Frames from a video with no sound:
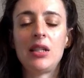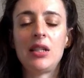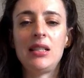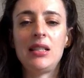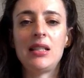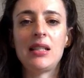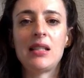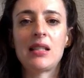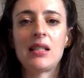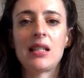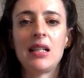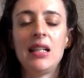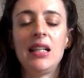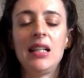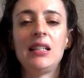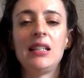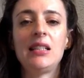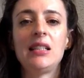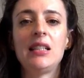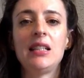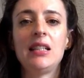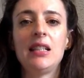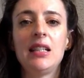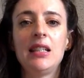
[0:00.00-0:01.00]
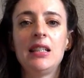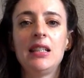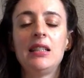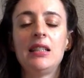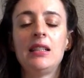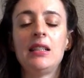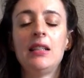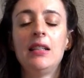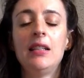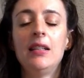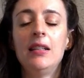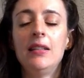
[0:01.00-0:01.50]
disconnected
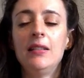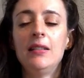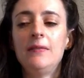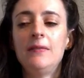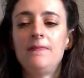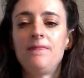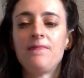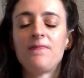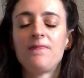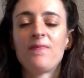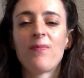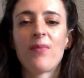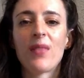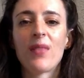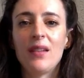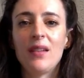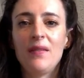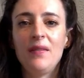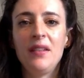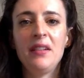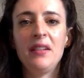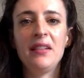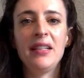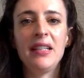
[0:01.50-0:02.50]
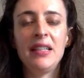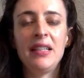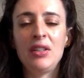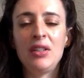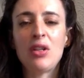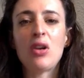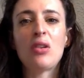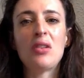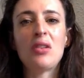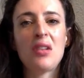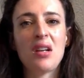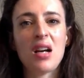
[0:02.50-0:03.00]
and very
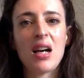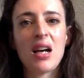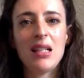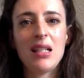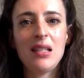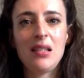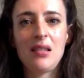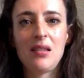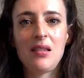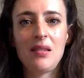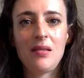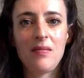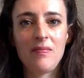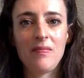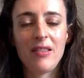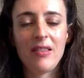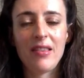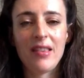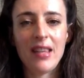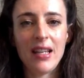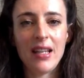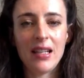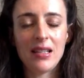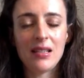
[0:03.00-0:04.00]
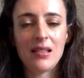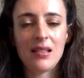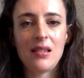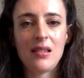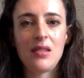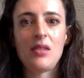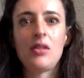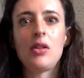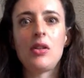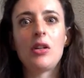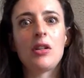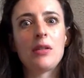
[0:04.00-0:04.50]
not nice things,
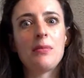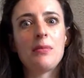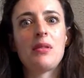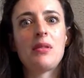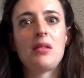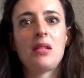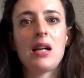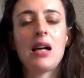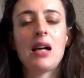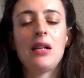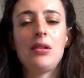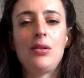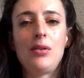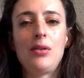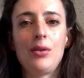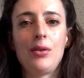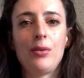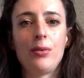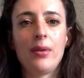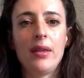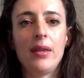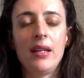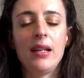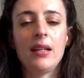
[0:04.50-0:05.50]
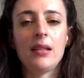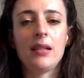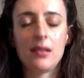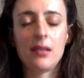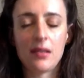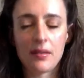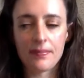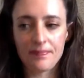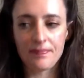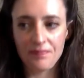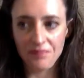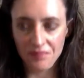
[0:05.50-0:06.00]
circumstantial
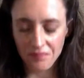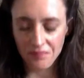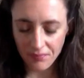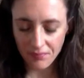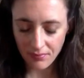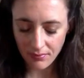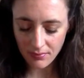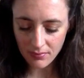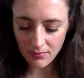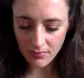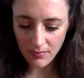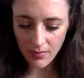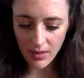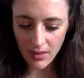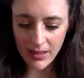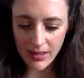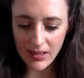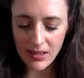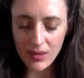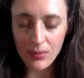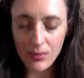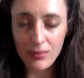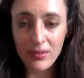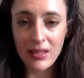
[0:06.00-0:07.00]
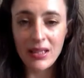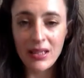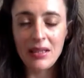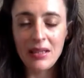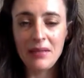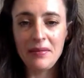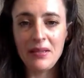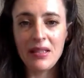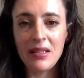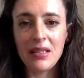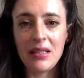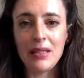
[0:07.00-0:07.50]
things. And it's really,
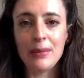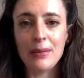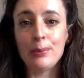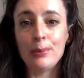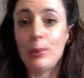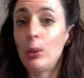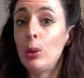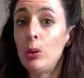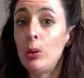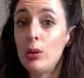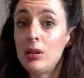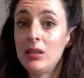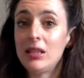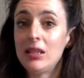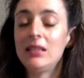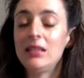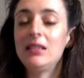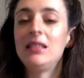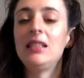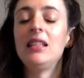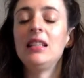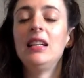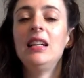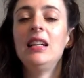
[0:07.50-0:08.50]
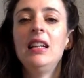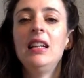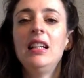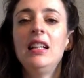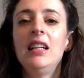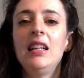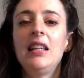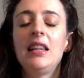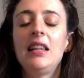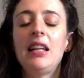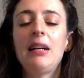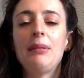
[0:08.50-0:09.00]
really important
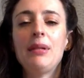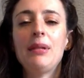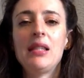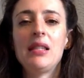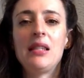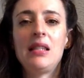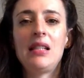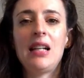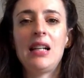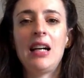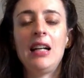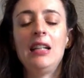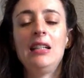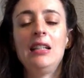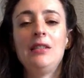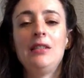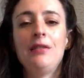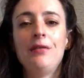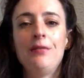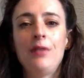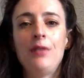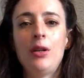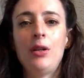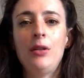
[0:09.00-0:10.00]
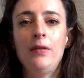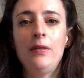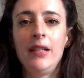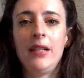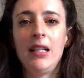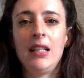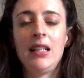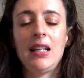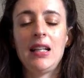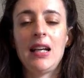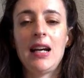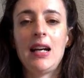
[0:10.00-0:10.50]
that we start
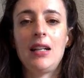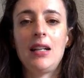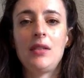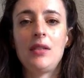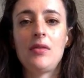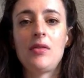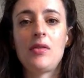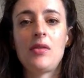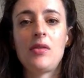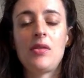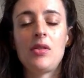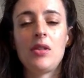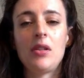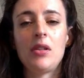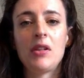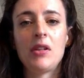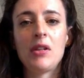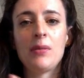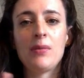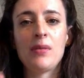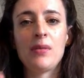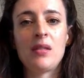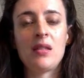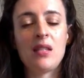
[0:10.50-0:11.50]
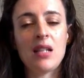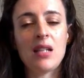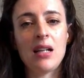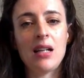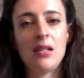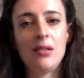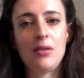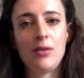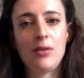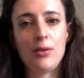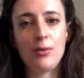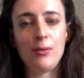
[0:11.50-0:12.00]
evolving out of
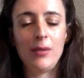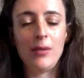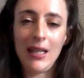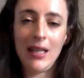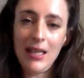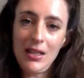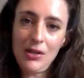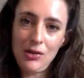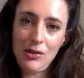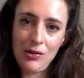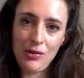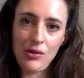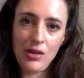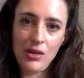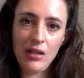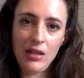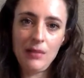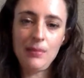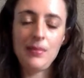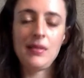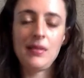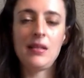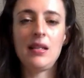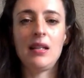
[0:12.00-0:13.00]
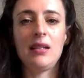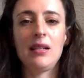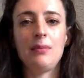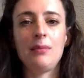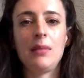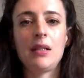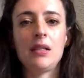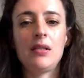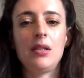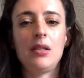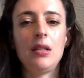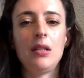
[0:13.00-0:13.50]
circumstantial relationships
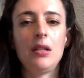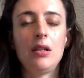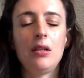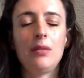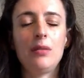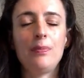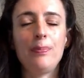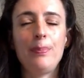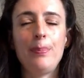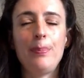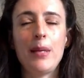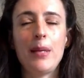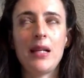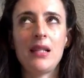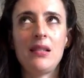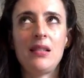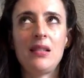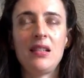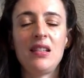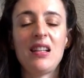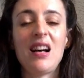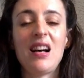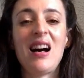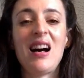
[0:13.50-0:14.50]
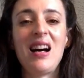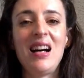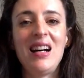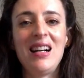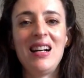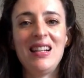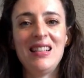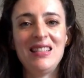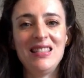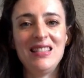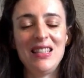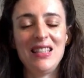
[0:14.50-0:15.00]
because they're not based in the
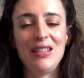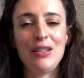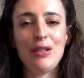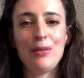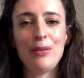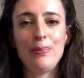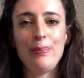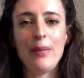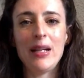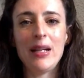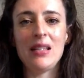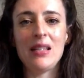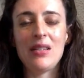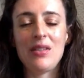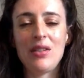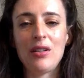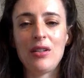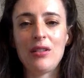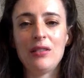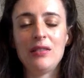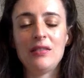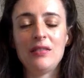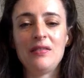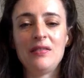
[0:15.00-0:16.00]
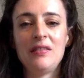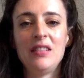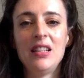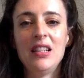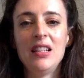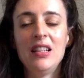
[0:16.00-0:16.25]
heart. They're not based off